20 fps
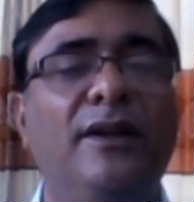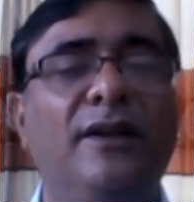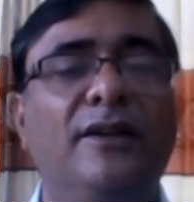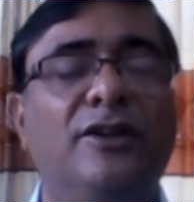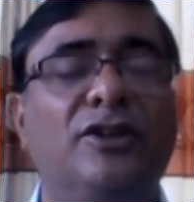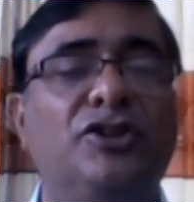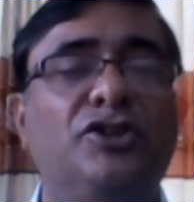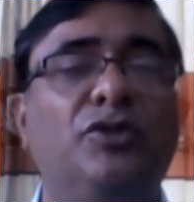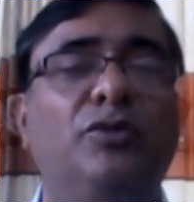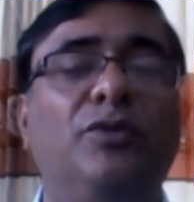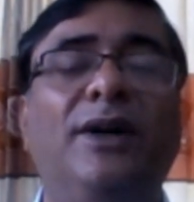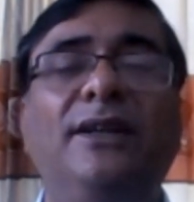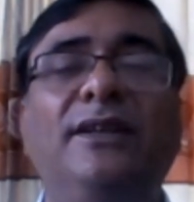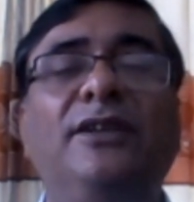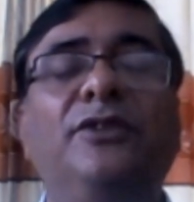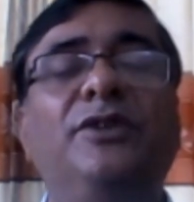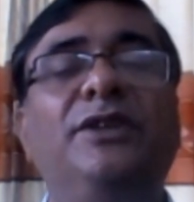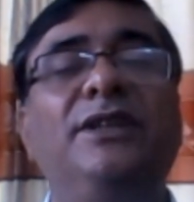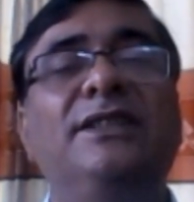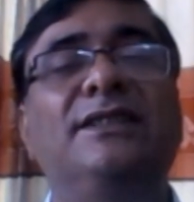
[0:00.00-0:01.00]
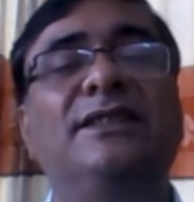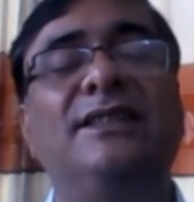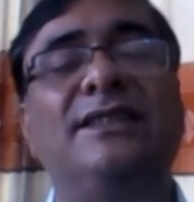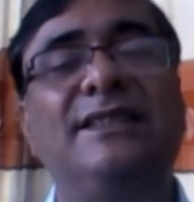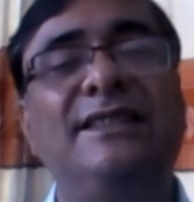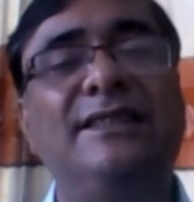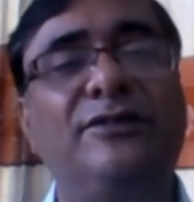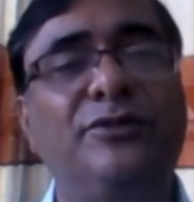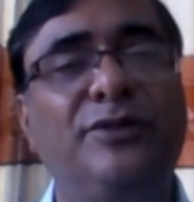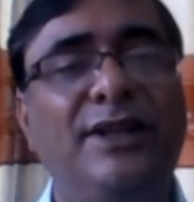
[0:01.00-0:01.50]
So what did we discuss
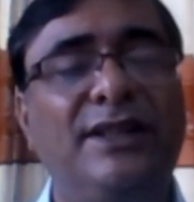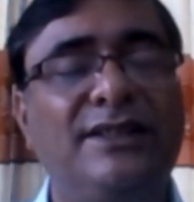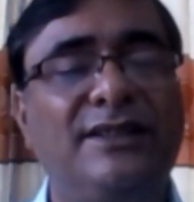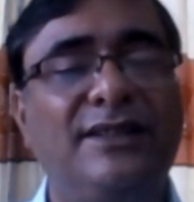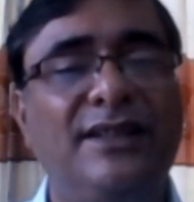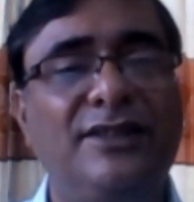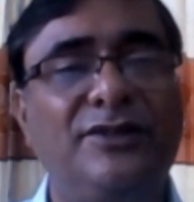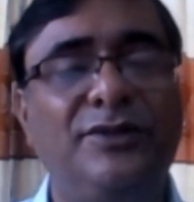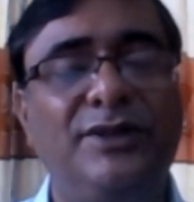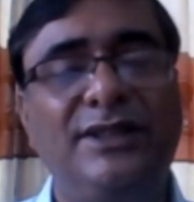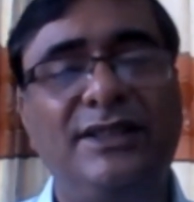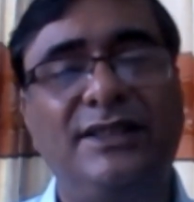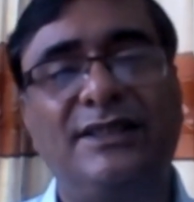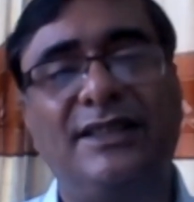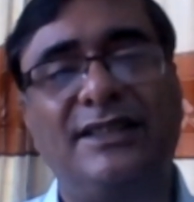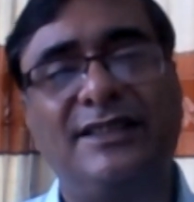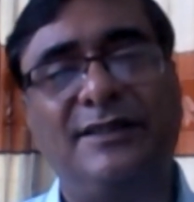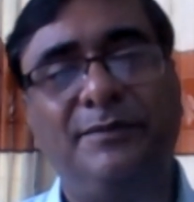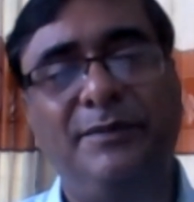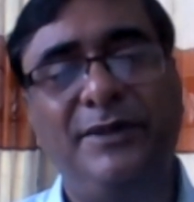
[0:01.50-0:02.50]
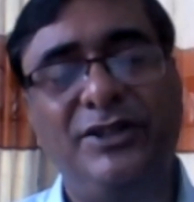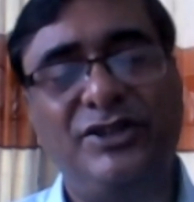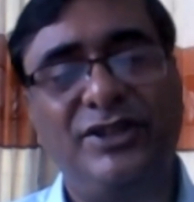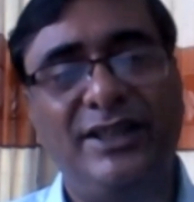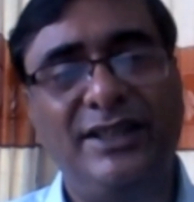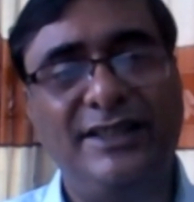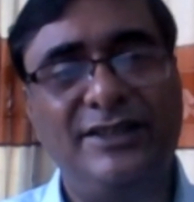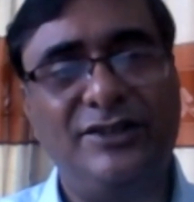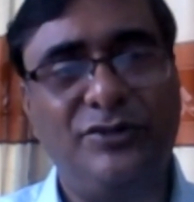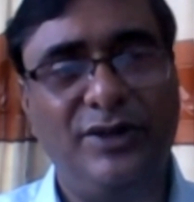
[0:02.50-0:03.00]
in today's class? We discussed pitch and
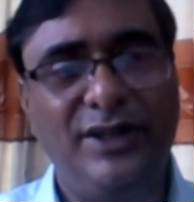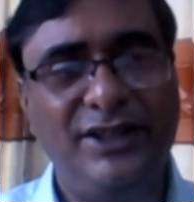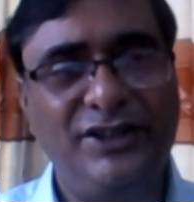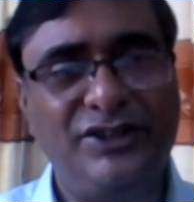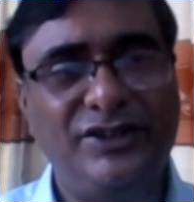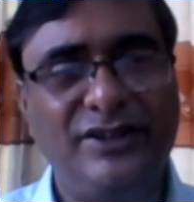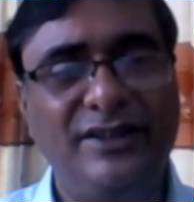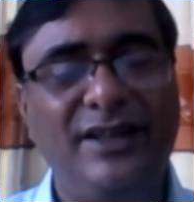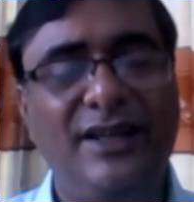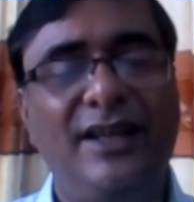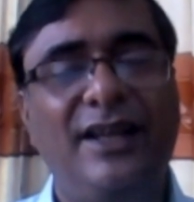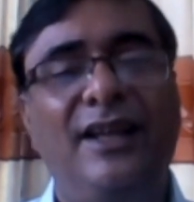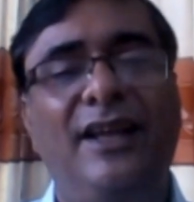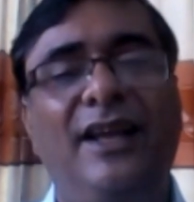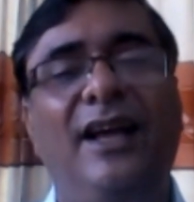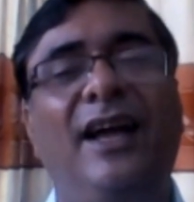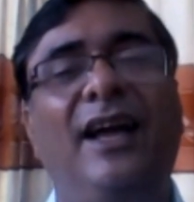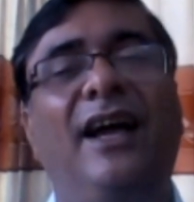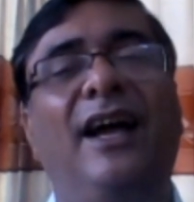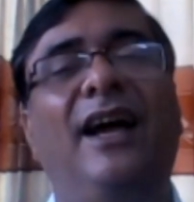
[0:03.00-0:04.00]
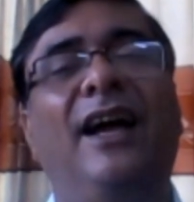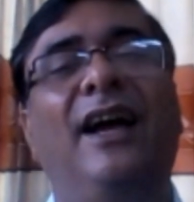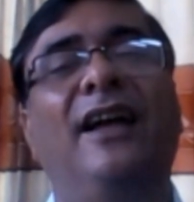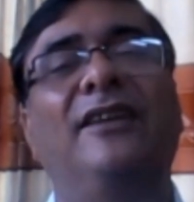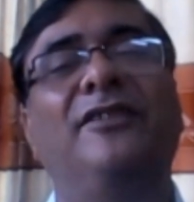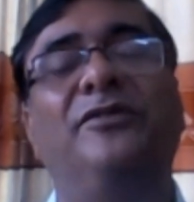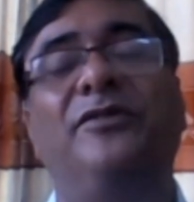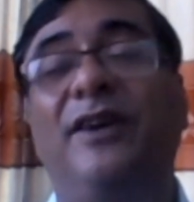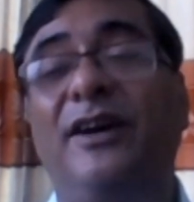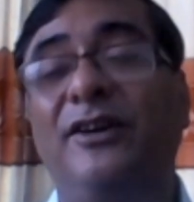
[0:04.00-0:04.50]
intonation
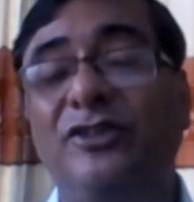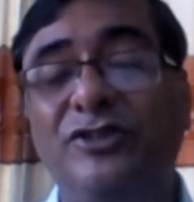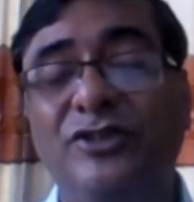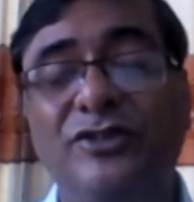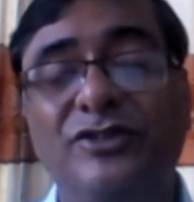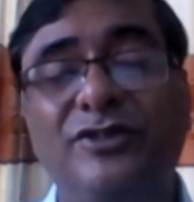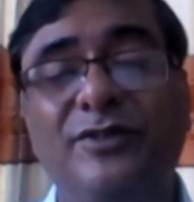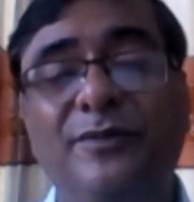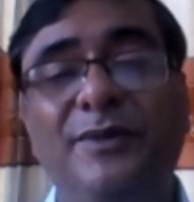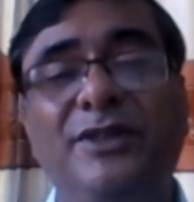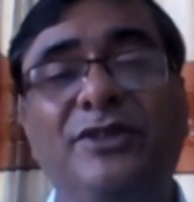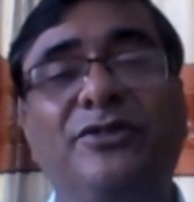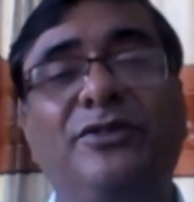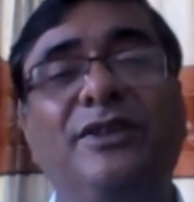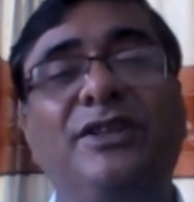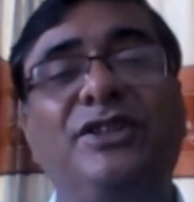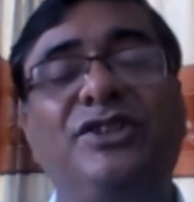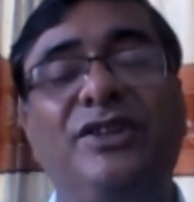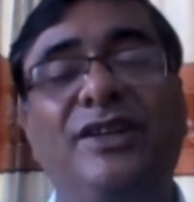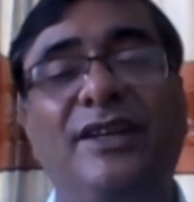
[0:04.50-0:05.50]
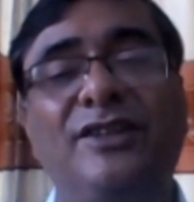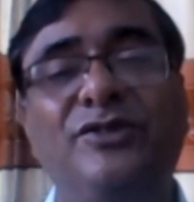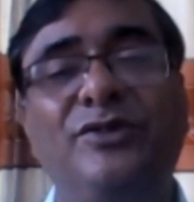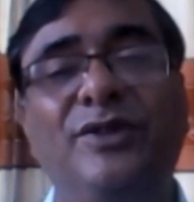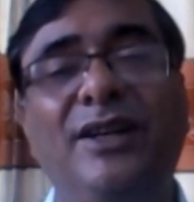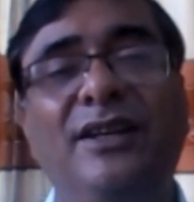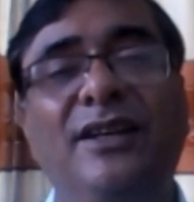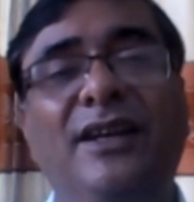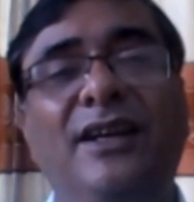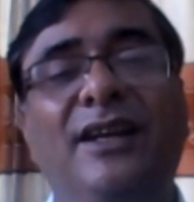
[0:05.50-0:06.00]
and functions of intonation as
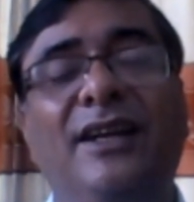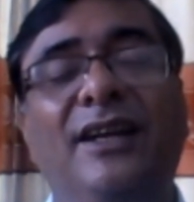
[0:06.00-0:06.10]
well.